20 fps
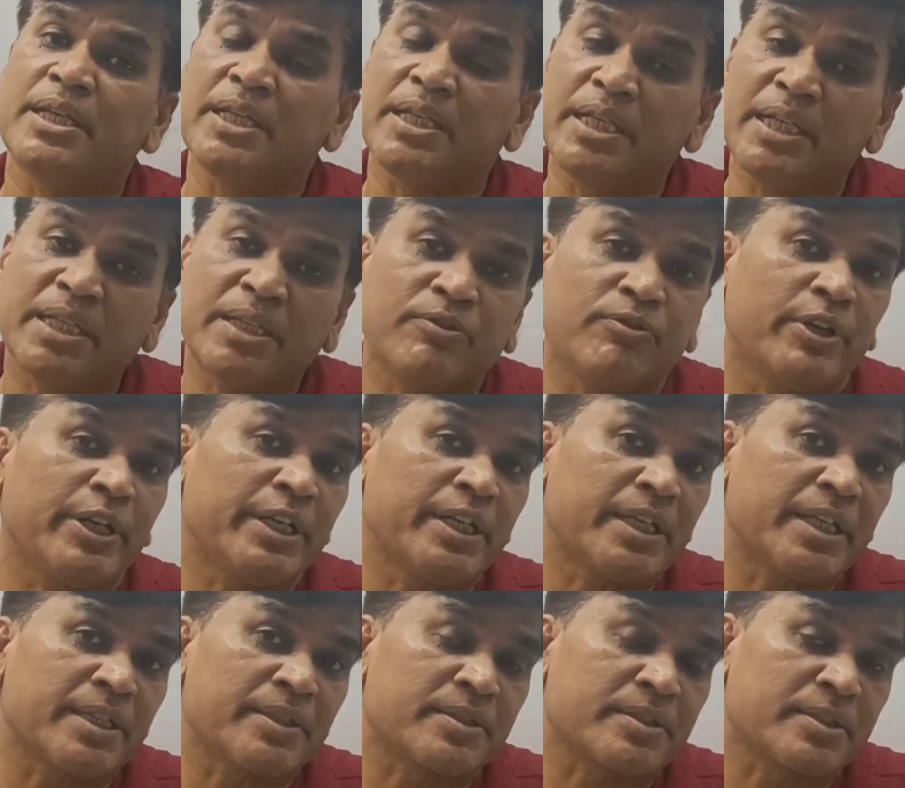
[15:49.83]
it will
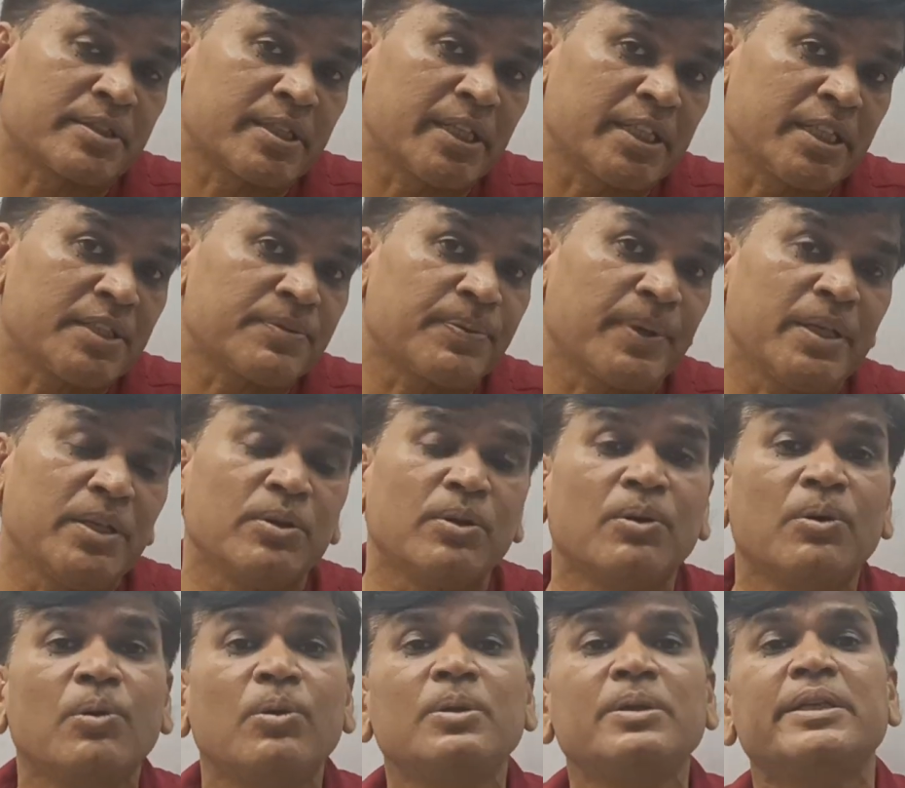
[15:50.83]
satisfy
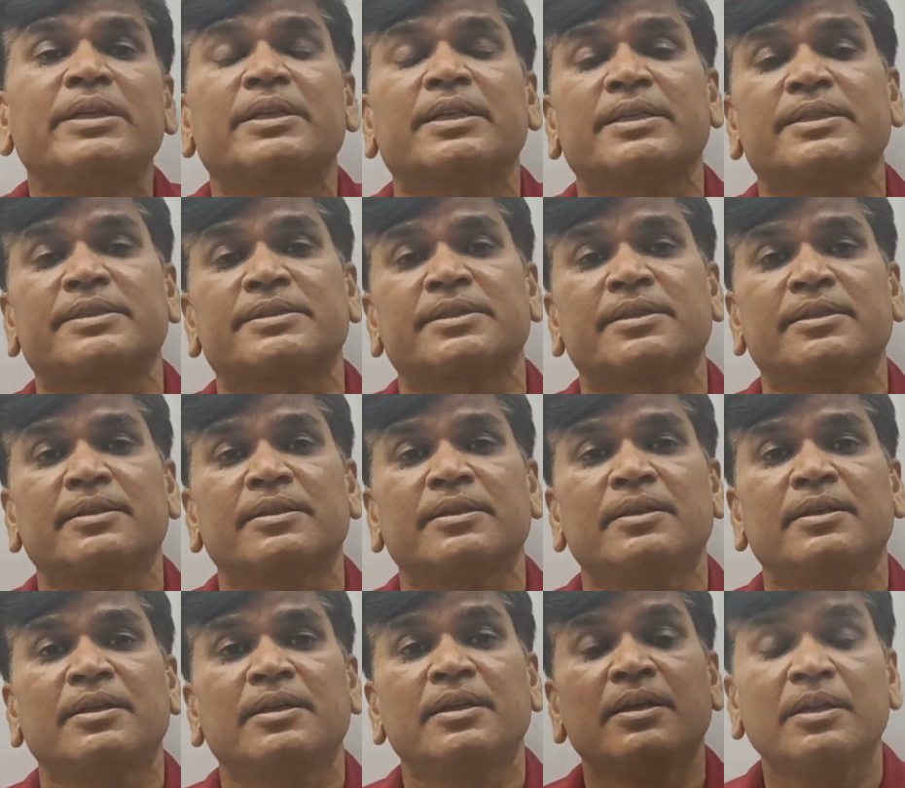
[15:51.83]
all the tests.
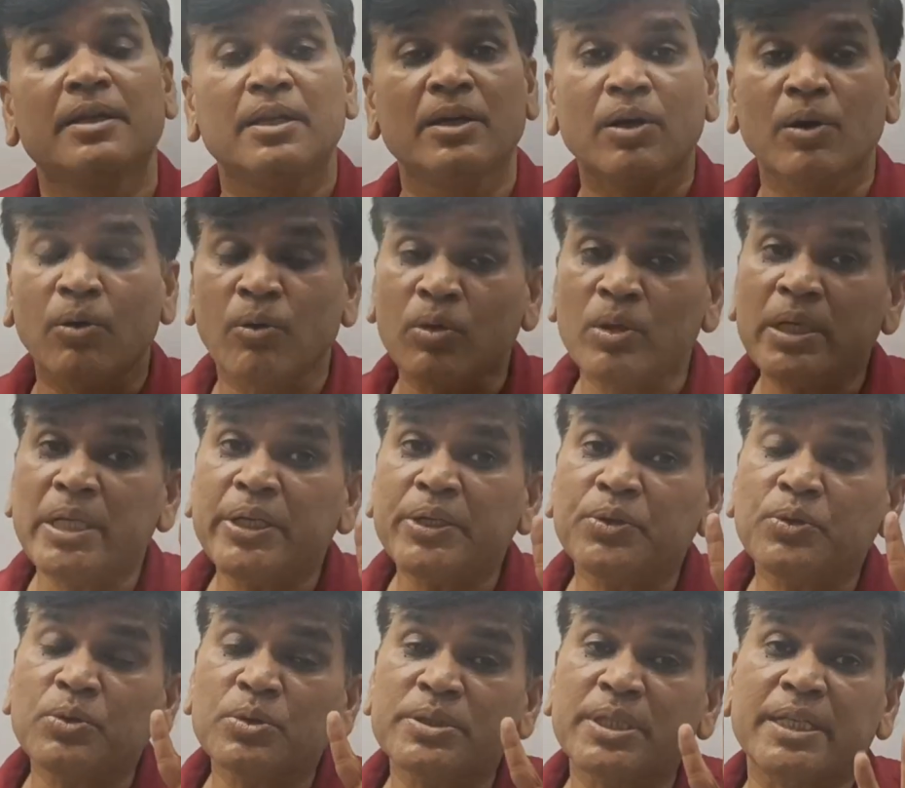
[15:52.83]
Only
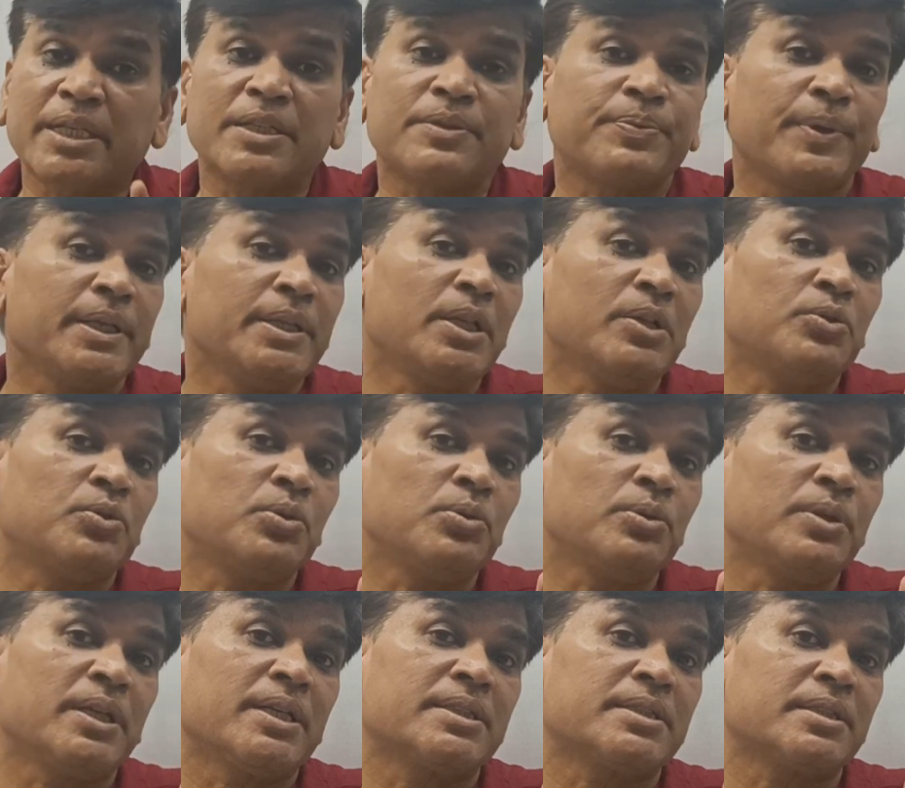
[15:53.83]
to satisfy the
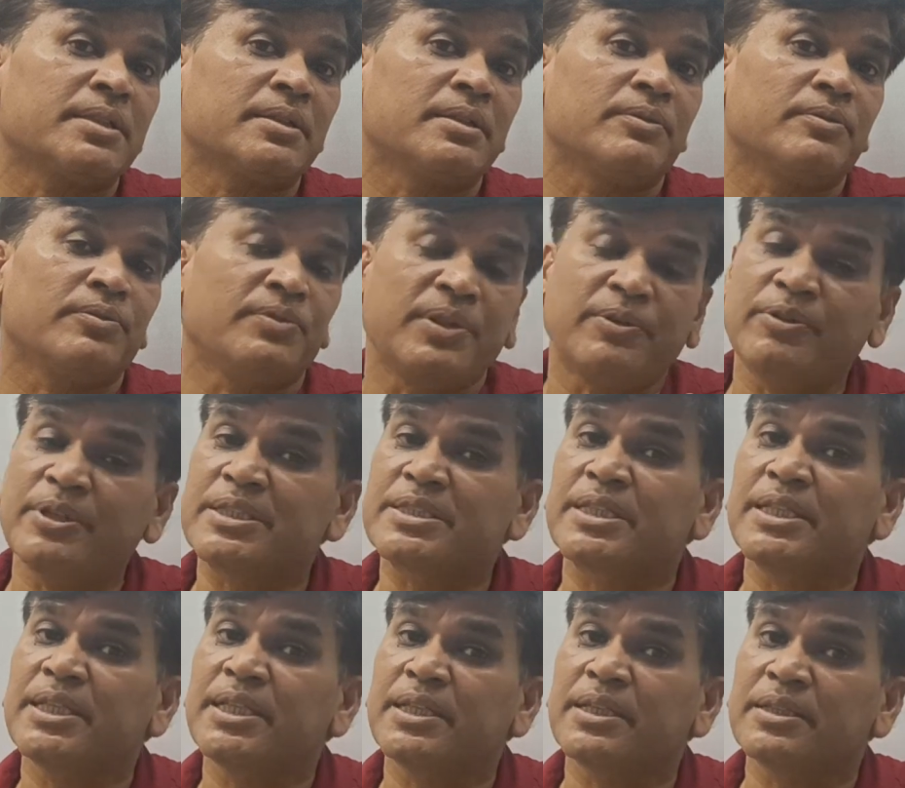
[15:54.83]
two tests, we will
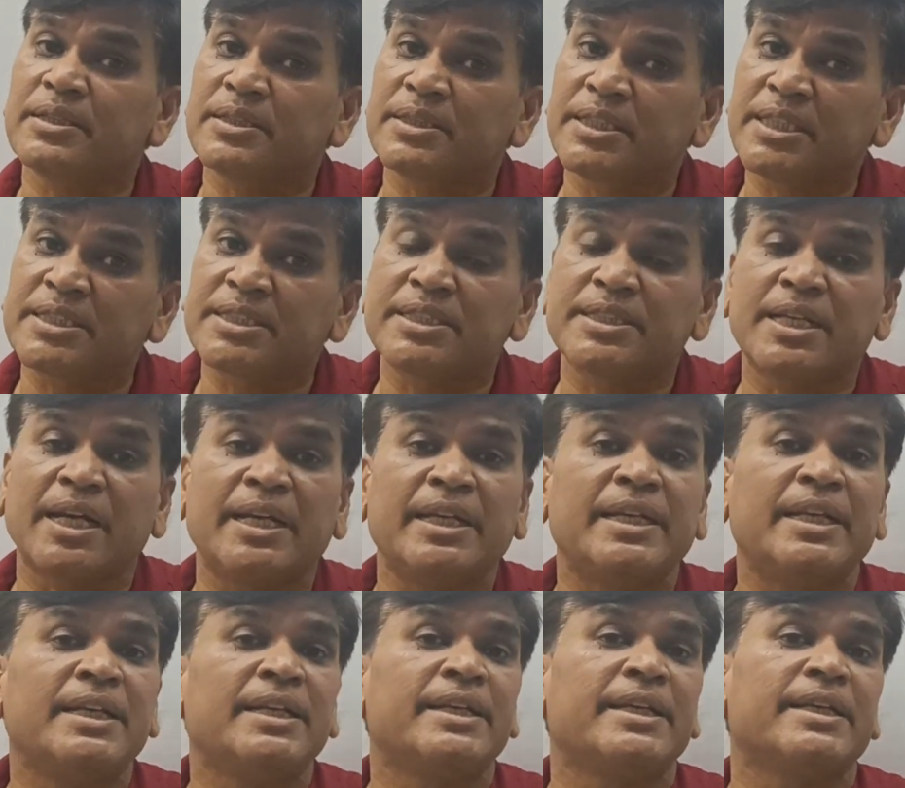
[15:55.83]
say this is
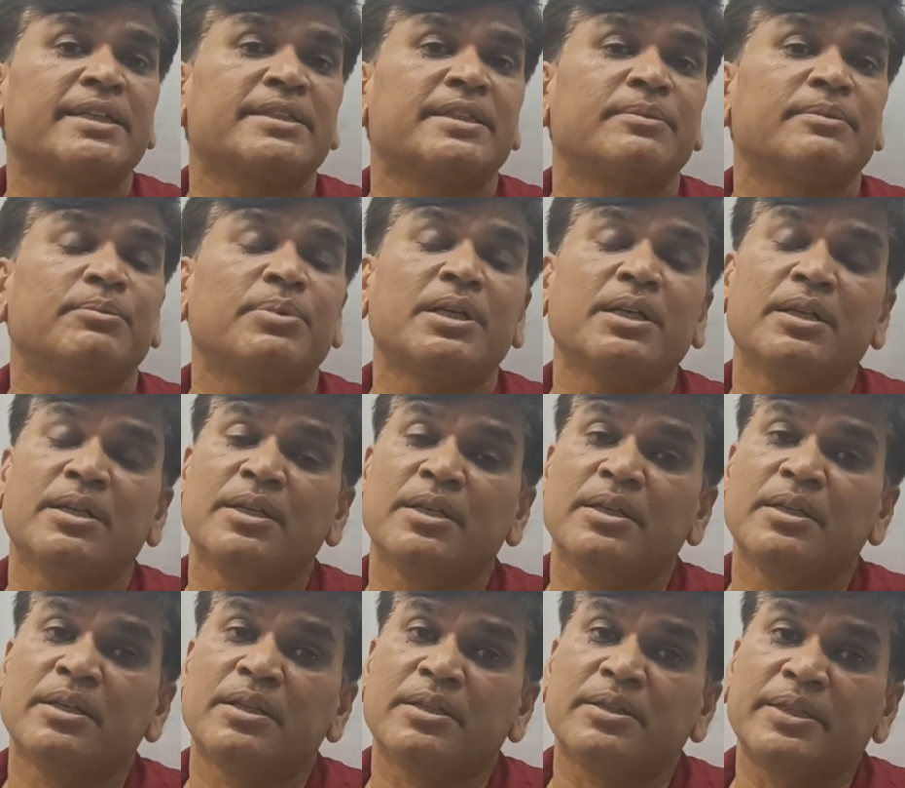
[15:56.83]
ideal index number.
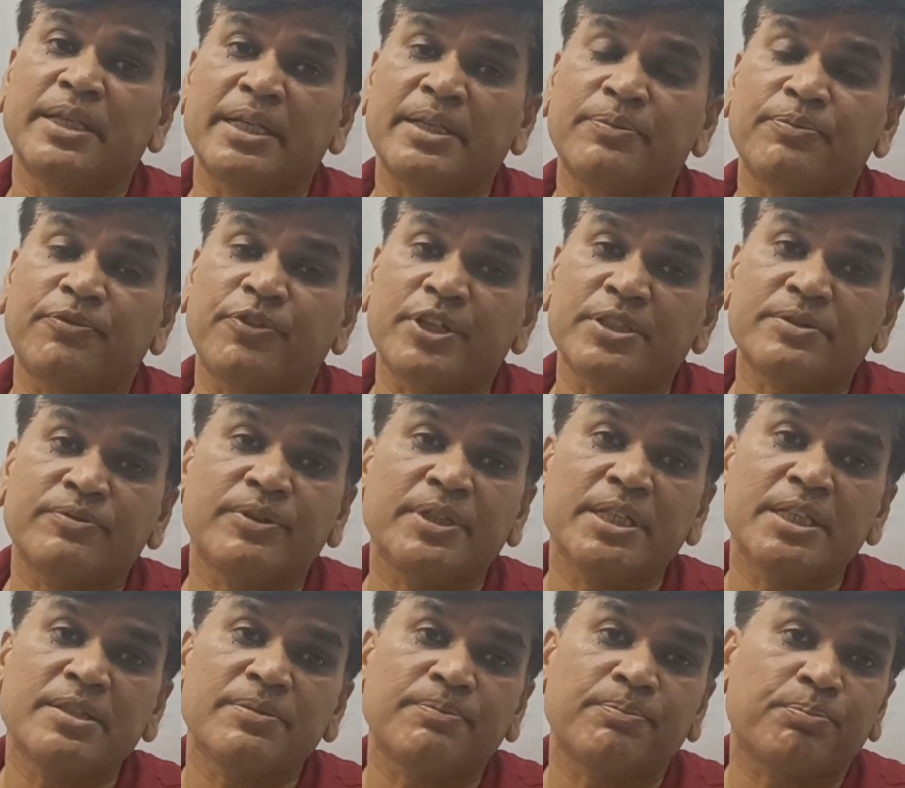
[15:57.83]
That first one
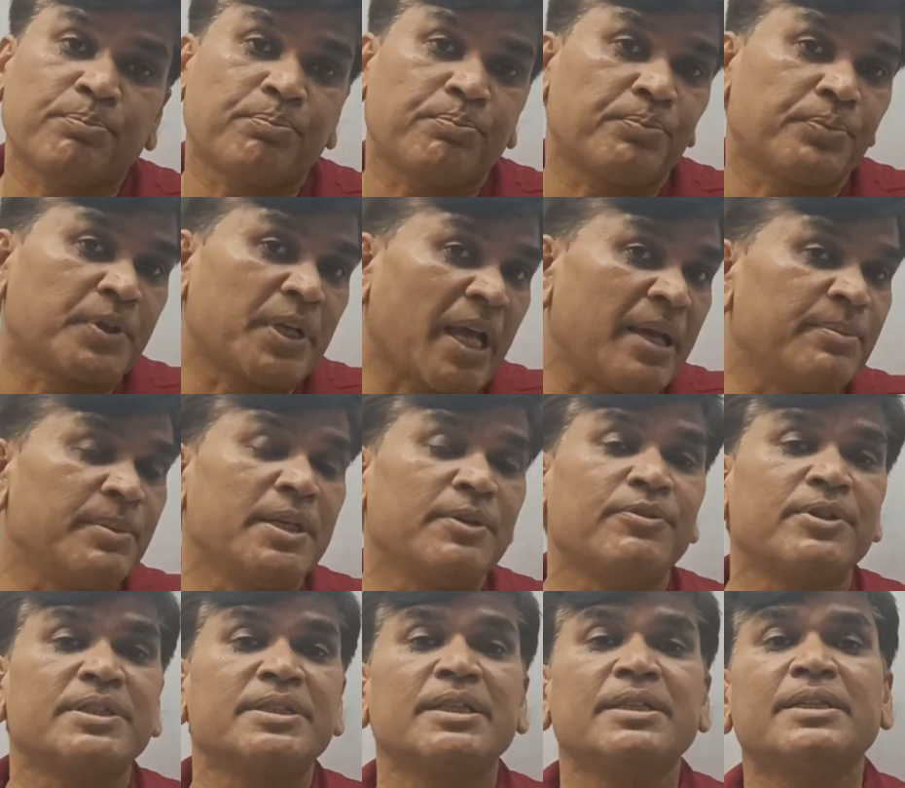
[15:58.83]
is time reversal